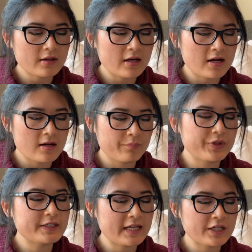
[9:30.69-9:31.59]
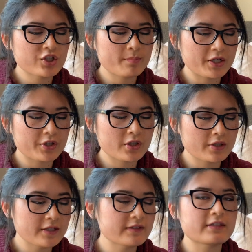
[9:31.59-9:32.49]
The Danish butter
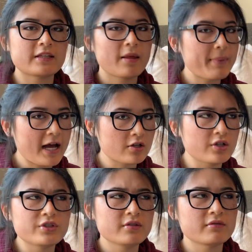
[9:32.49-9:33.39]
cookies is in the background.